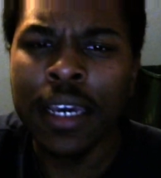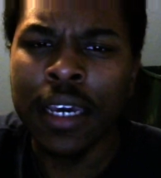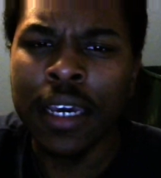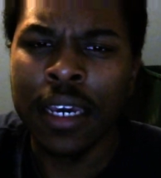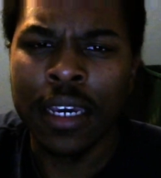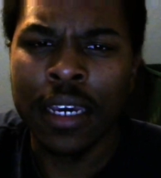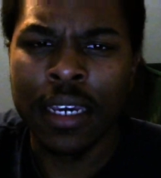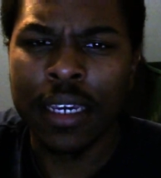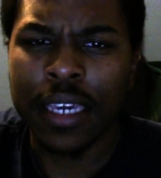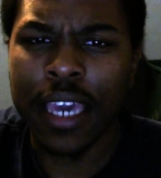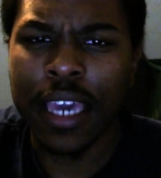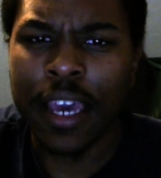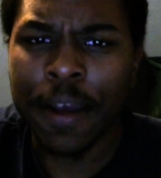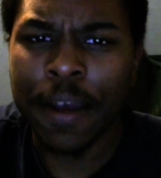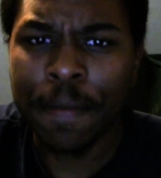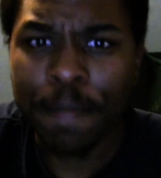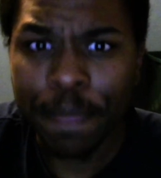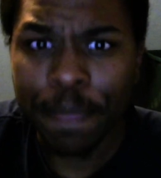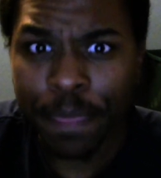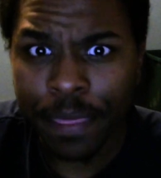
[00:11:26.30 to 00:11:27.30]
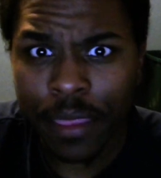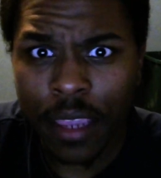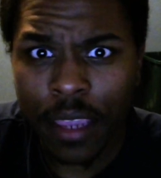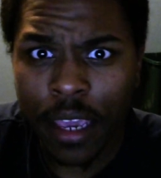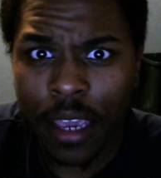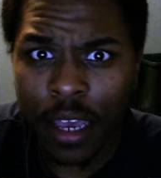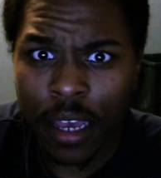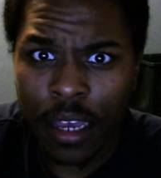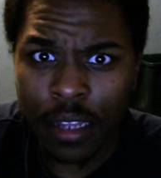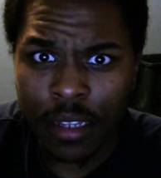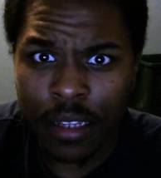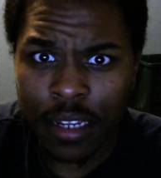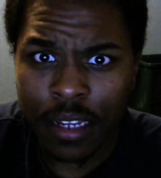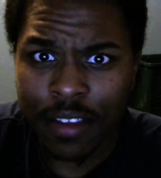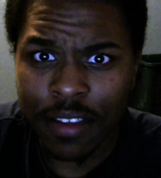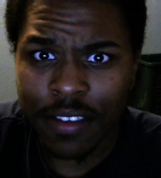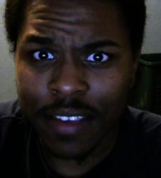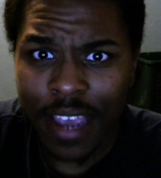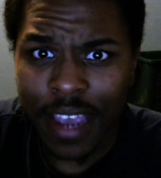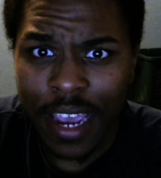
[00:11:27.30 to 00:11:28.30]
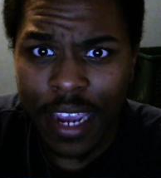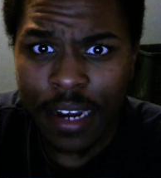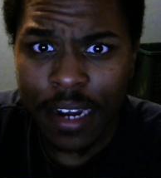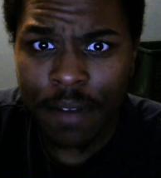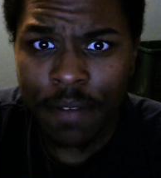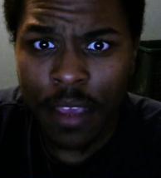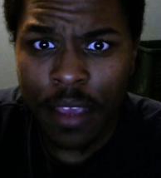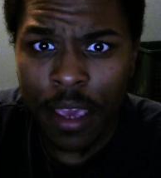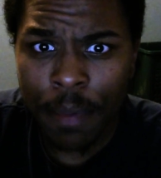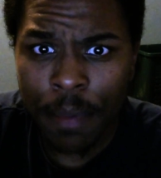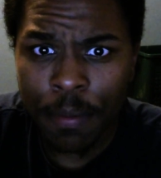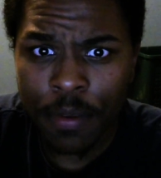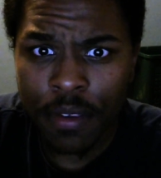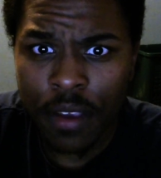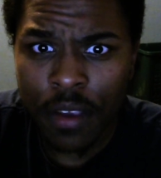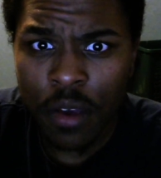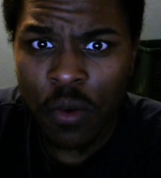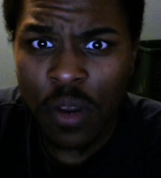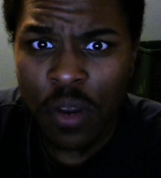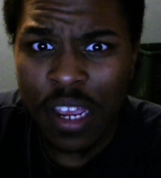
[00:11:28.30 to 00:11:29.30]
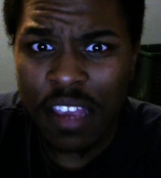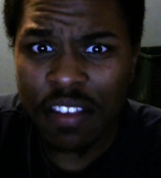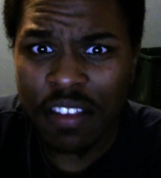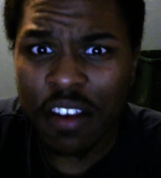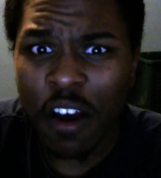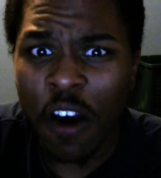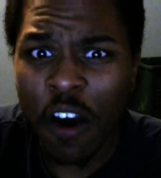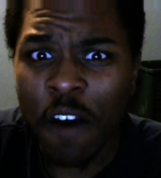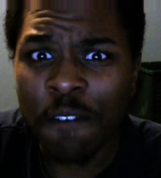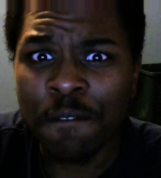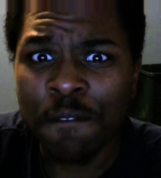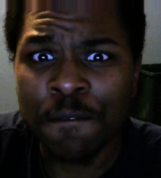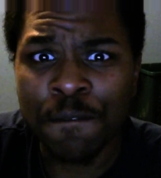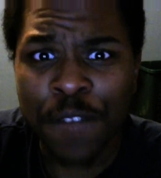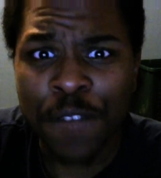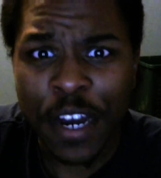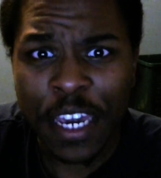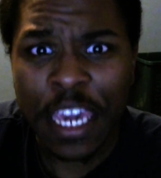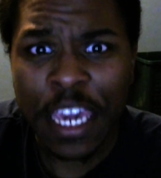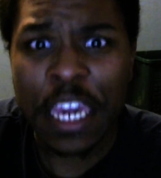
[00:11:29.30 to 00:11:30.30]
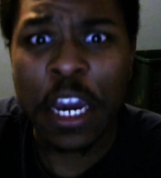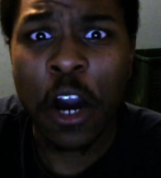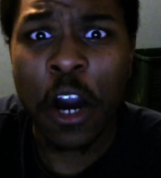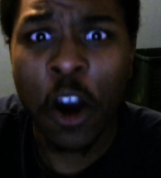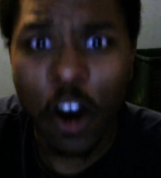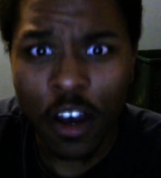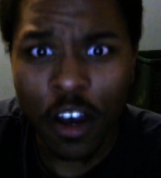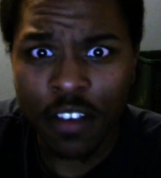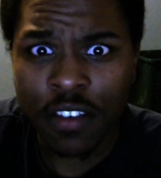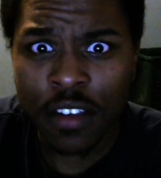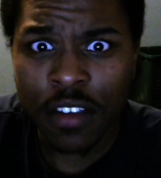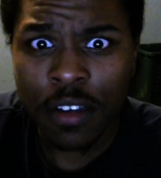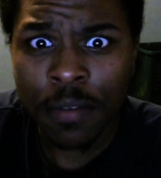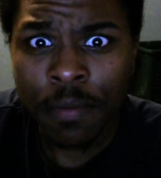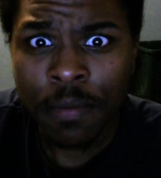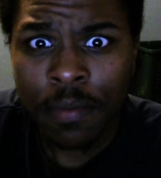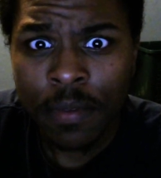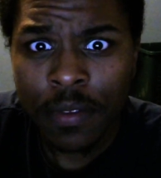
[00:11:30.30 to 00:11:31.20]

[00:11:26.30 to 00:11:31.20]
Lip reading: Yeah, the design of the episode is fucking awesome.